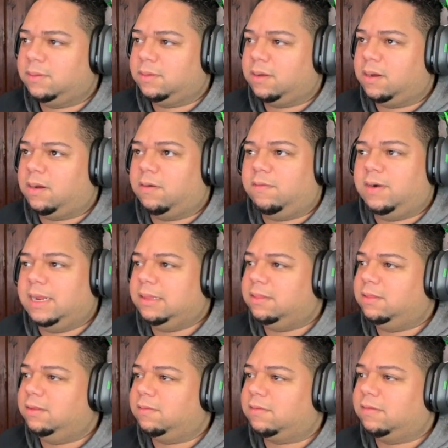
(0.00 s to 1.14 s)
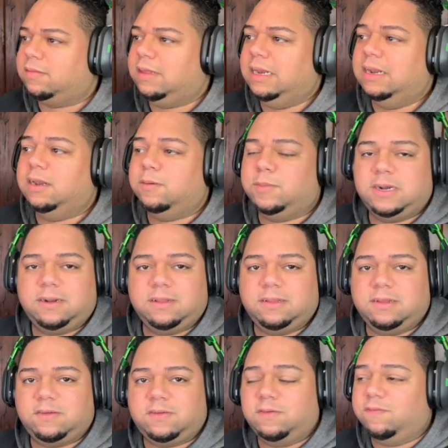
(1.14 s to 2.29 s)
Alright, this is the limited
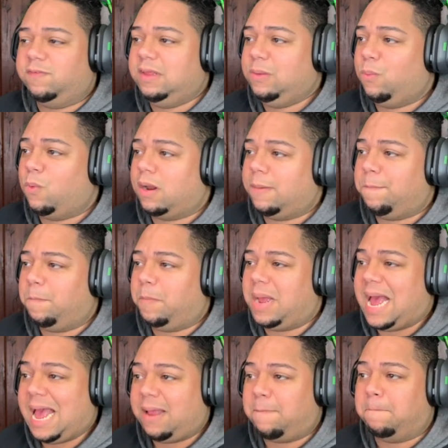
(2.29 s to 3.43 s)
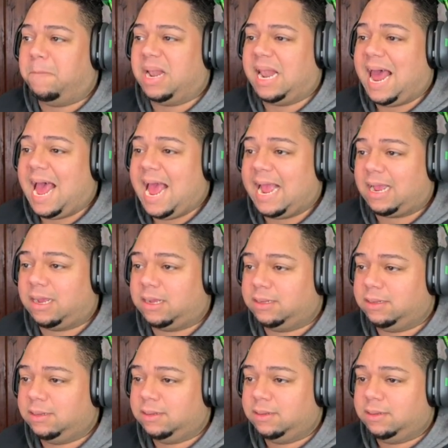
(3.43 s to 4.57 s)
edition V1 Matte Black.
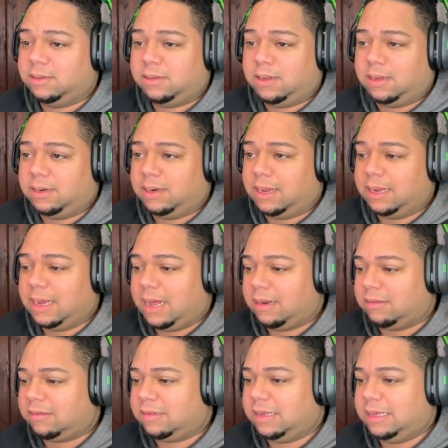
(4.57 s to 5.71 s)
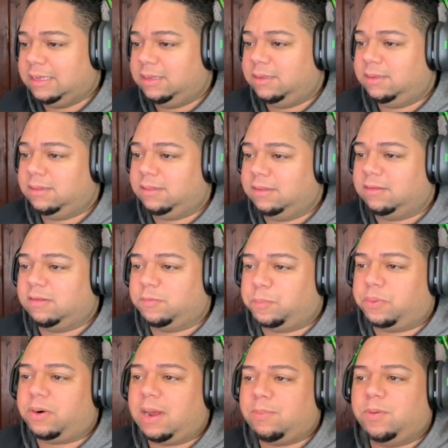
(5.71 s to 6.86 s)
Now, I gotta say, this is
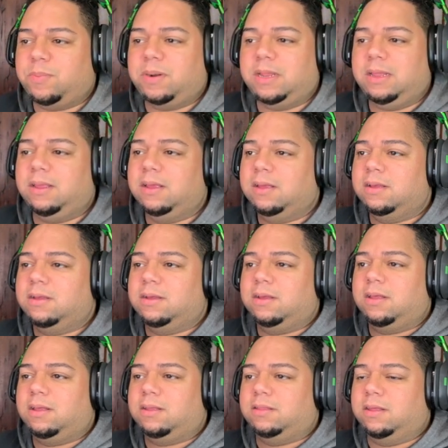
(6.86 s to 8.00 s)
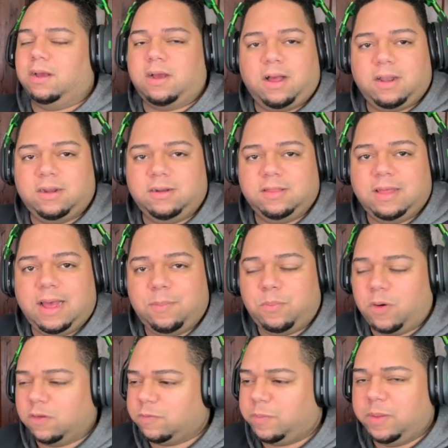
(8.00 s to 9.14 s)
probably the color that
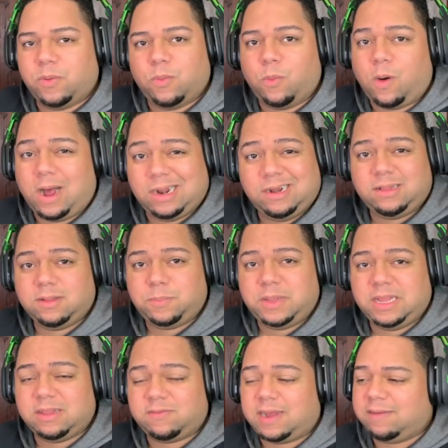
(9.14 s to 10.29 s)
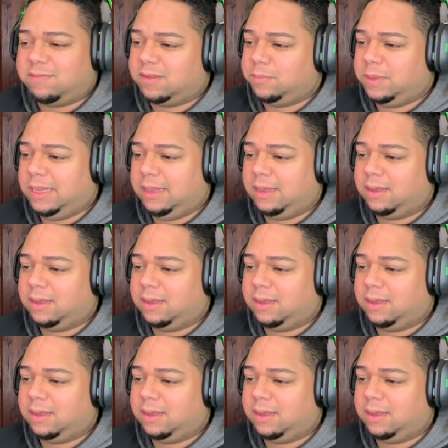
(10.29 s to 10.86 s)
most people wanted the PS5 to be.